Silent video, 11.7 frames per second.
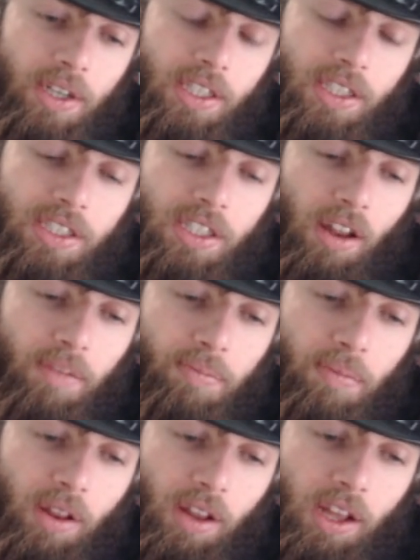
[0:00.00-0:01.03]
there's some
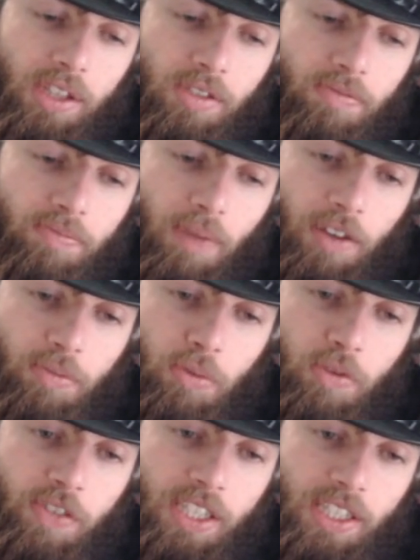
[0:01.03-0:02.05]
lots of Marvel
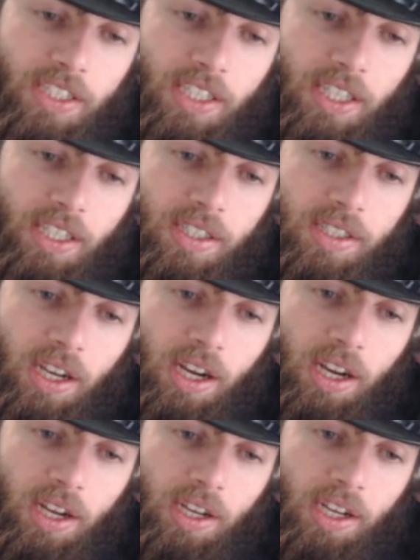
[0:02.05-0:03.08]
movies I think is
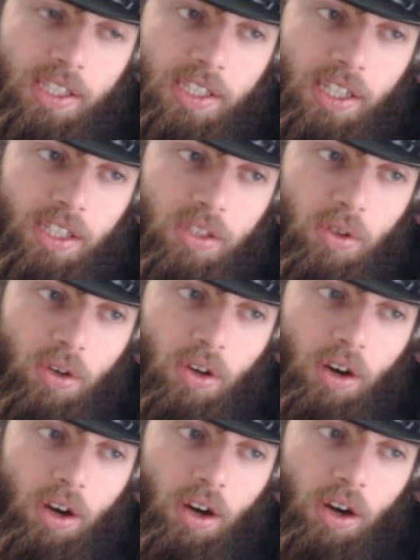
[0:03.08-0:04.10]
uh, is not so
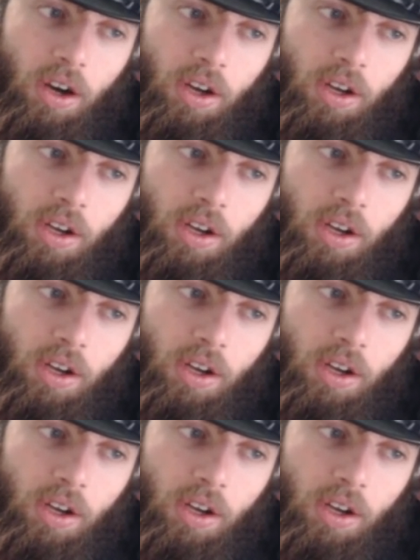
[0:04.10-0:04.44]
uh,